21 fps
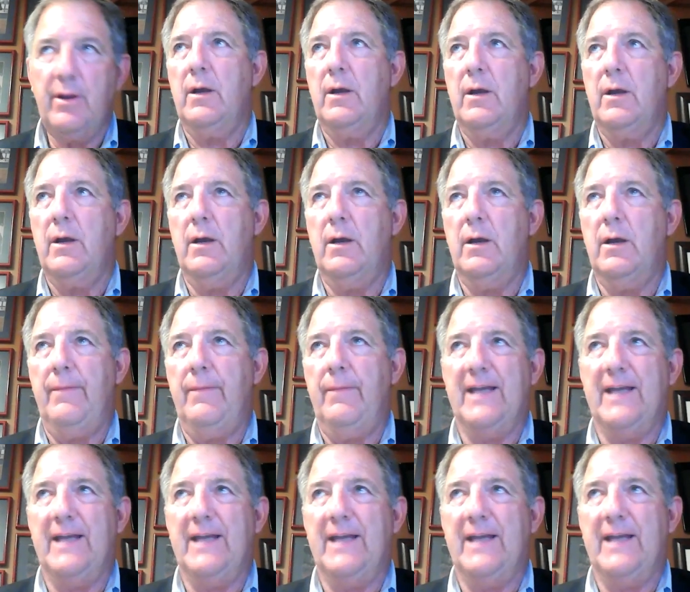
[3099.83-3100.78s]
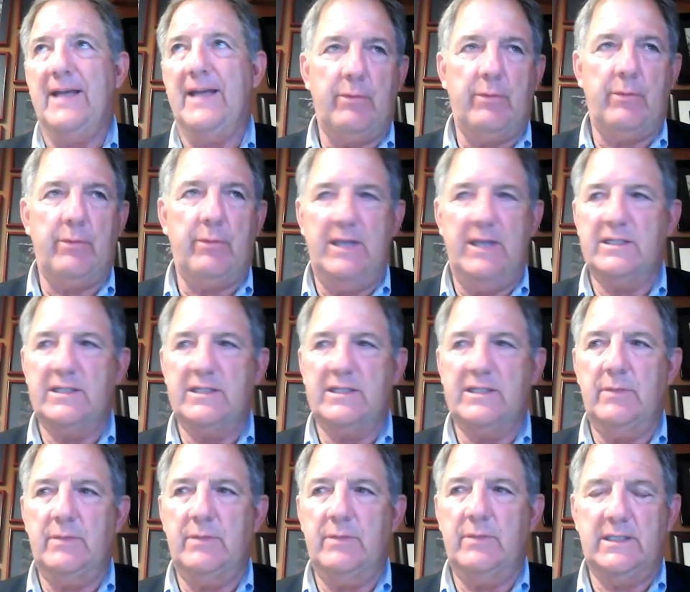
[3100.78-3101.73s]
That remains to
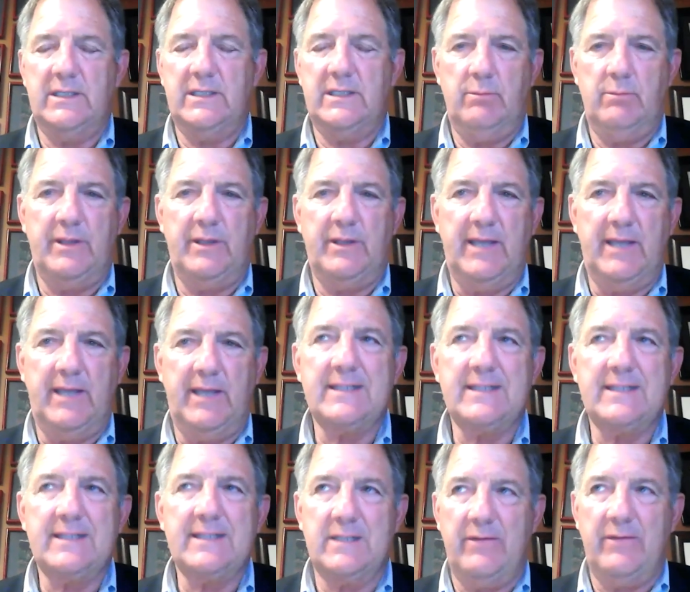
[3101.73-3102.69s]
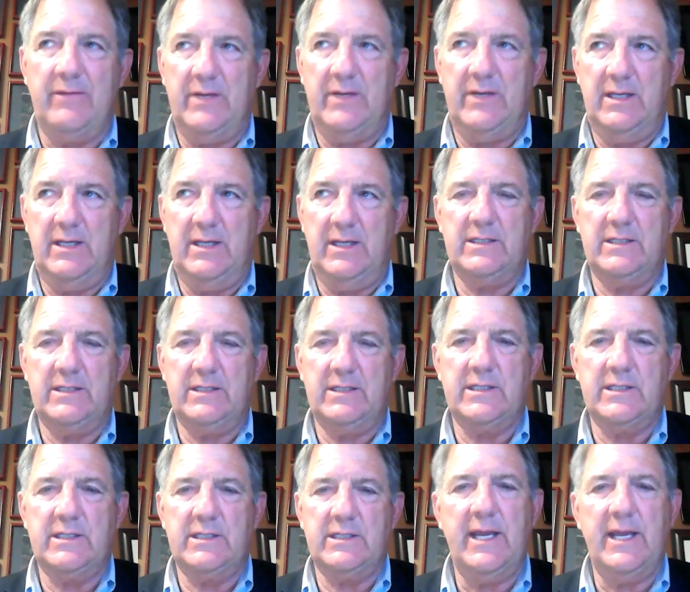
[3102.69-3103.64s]
be seen. But the essence of it
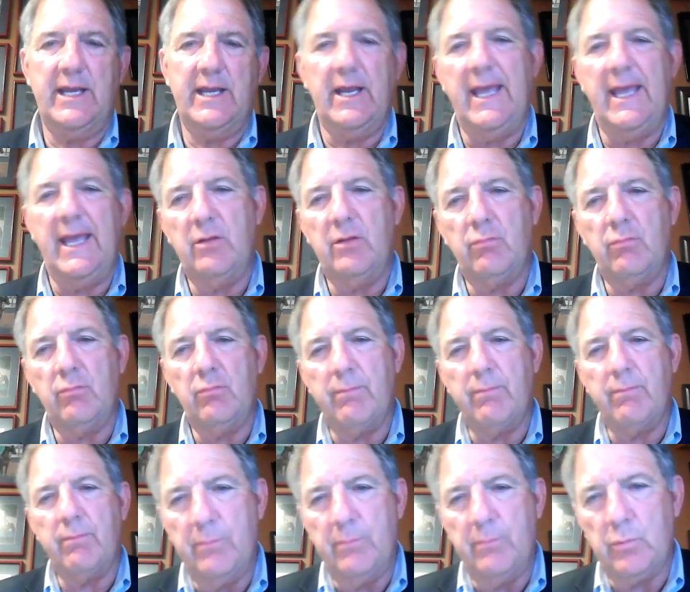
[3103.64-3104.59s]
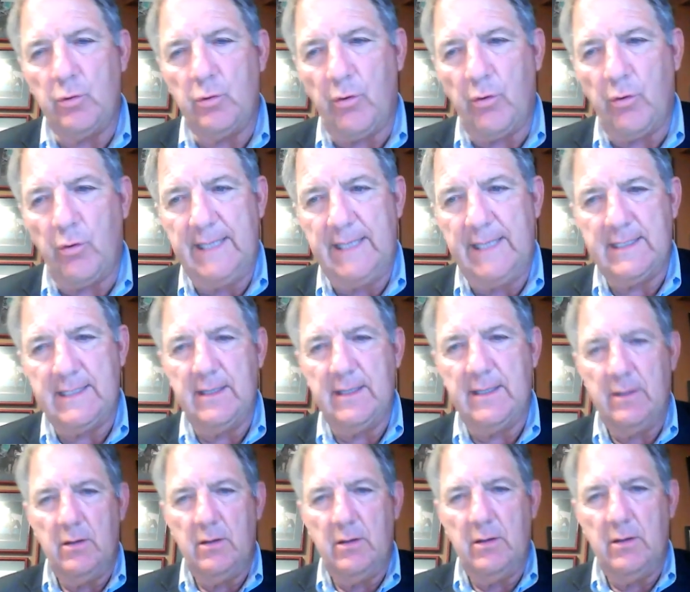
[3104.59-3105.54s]
is that a great
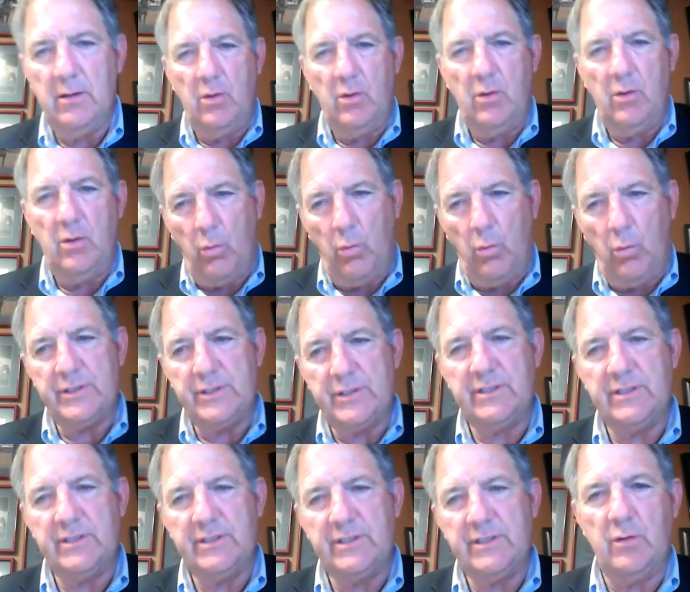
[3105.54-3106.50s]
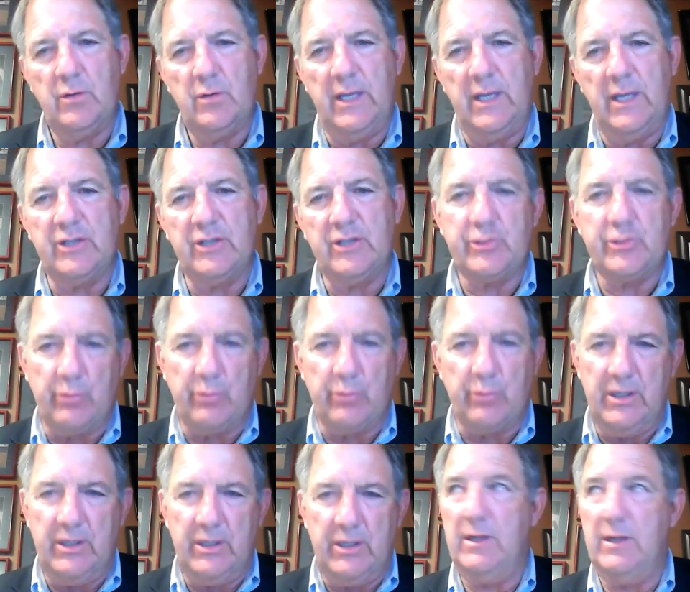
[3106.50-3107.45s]
horse's
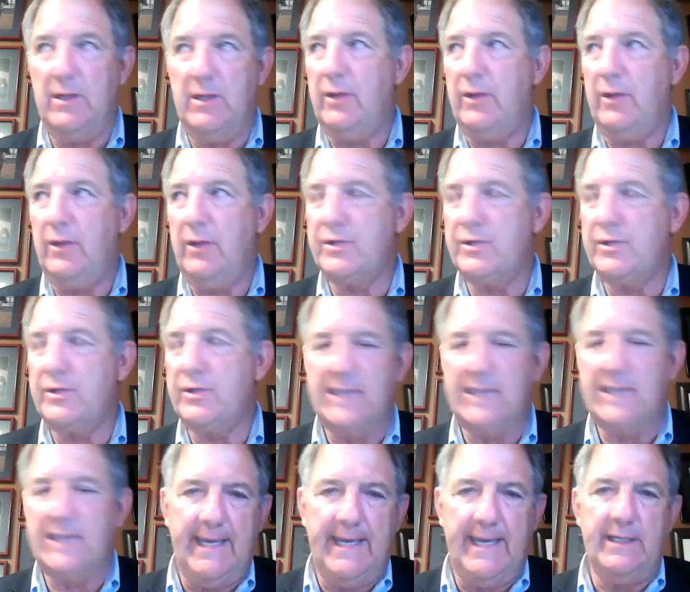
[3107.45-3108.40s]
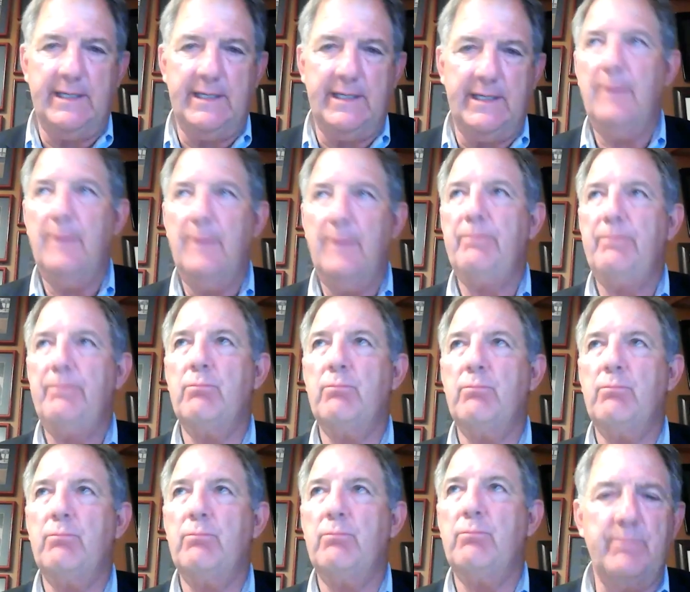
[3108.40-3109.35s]
extreme, in other words, head,
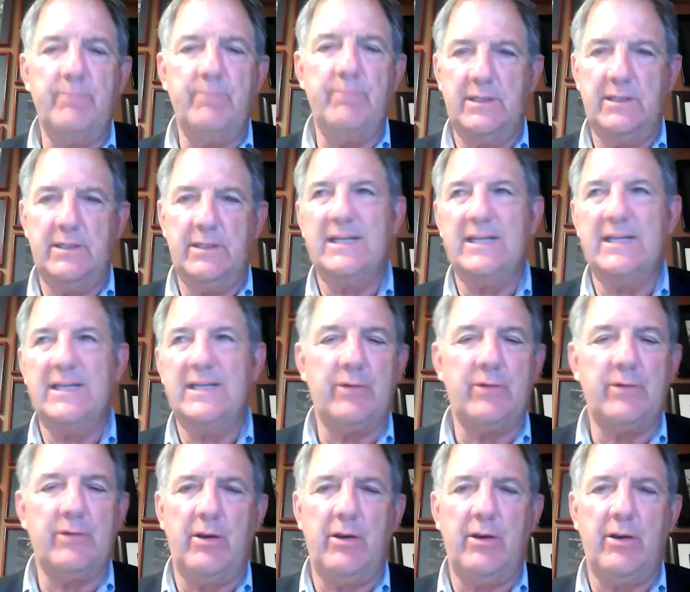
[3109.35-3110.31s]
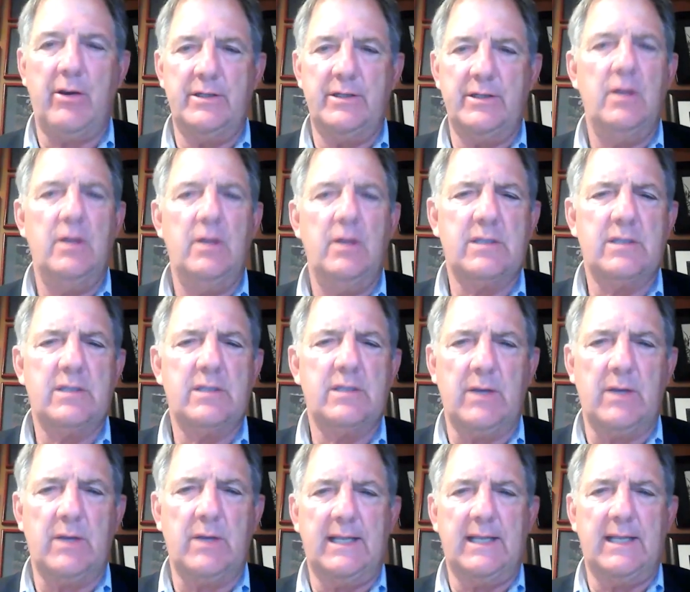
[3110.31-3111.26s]
movement, tail carriage,
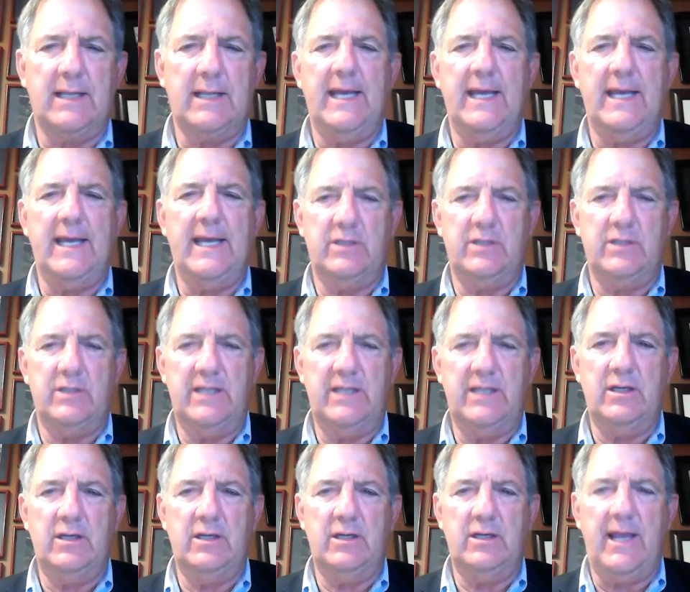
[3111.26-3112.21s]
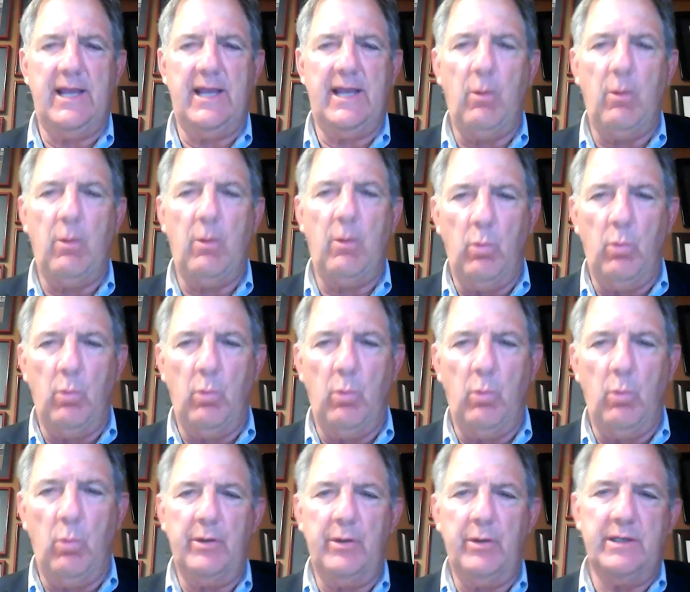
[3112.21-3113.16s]
something like that, that one
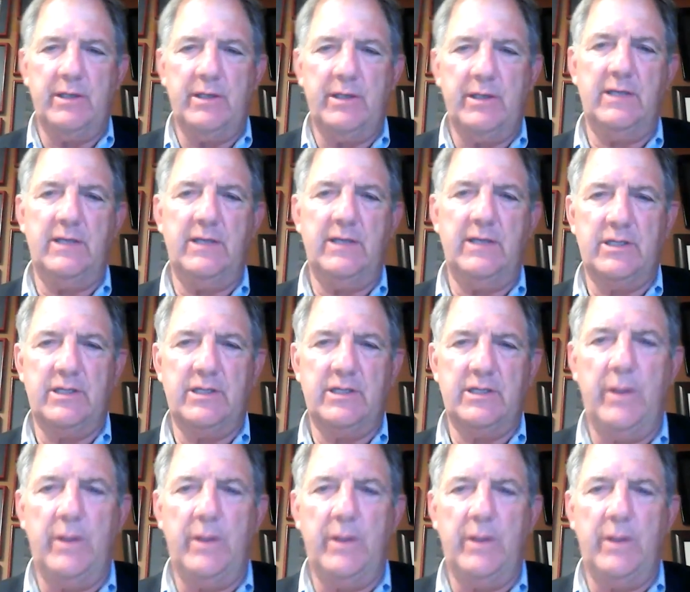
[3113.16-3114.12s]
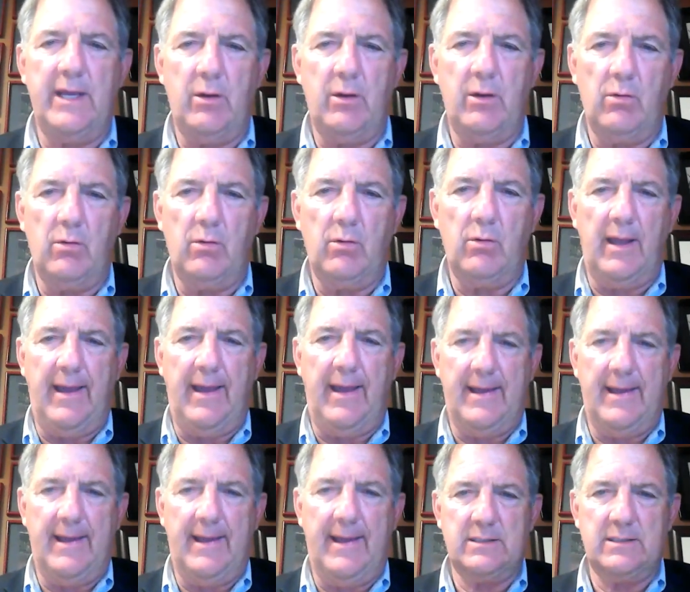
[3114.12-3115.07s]
component didn't just win that whole
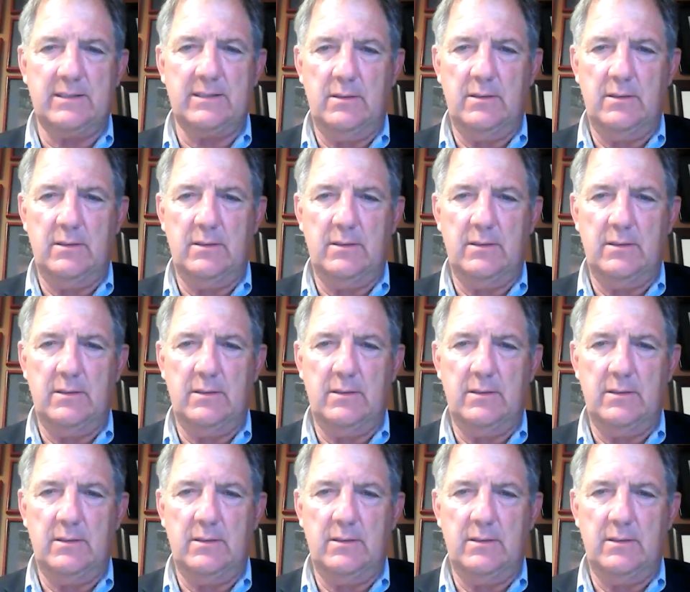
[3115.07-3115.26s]
class.